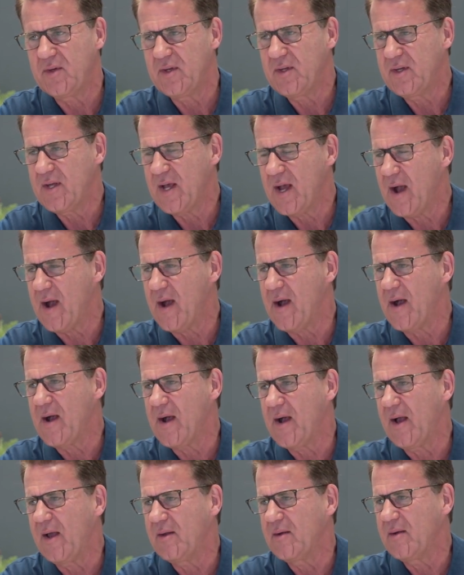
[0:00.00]

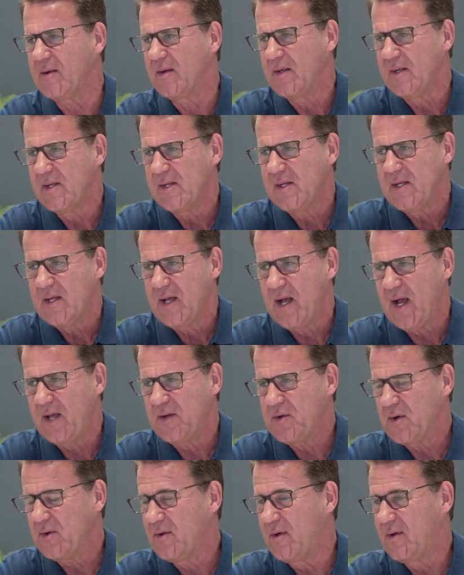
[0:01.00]
yeah,
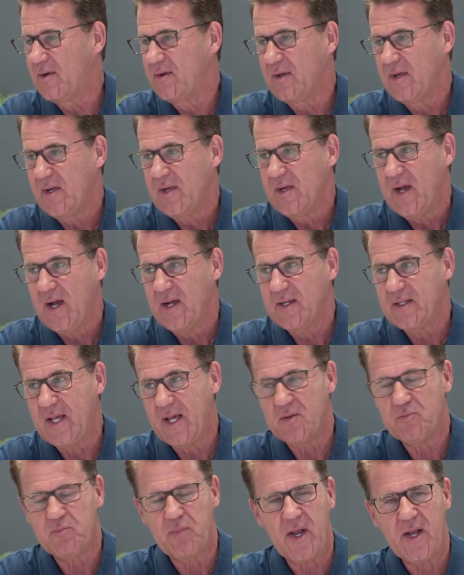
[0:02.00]
I
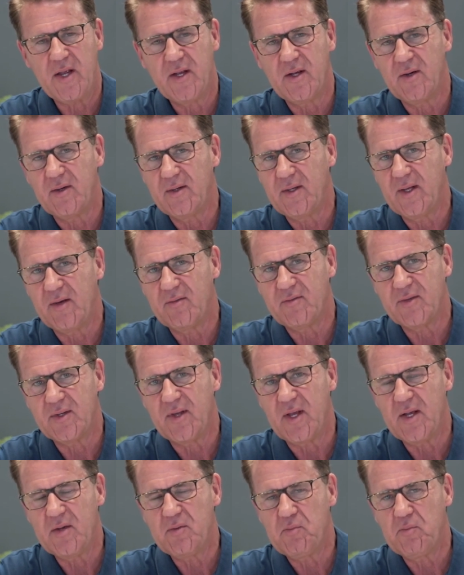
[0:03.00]
can't pay
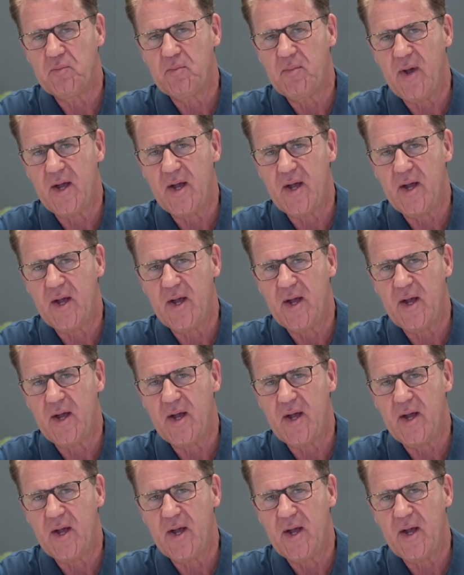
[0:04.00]
everything,